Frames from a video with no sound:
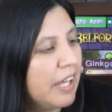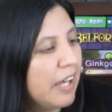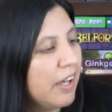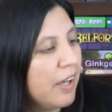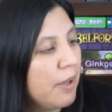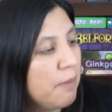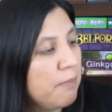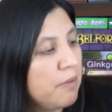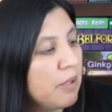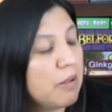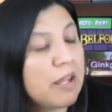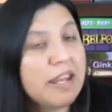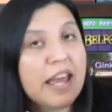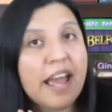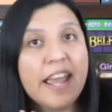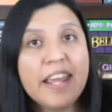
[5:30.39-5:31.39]

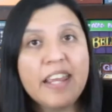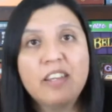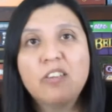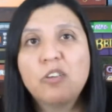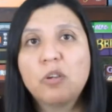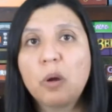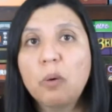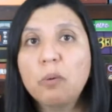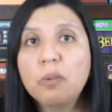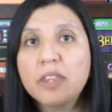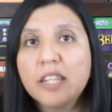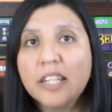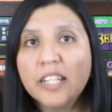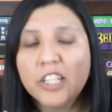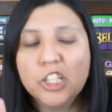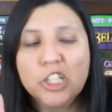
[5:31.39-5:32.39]
And I don't
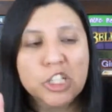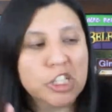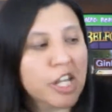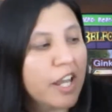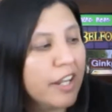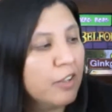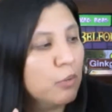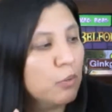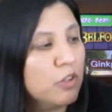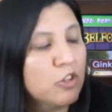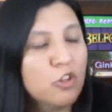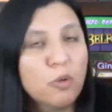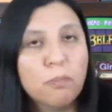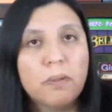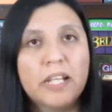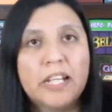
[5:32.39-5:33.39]
think it shined with
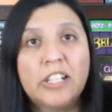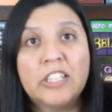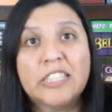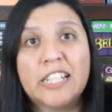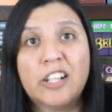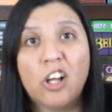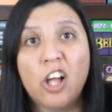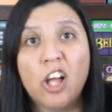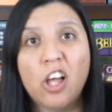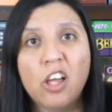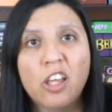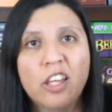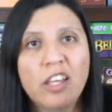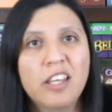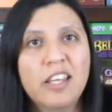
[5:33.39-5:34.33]
2 players at all.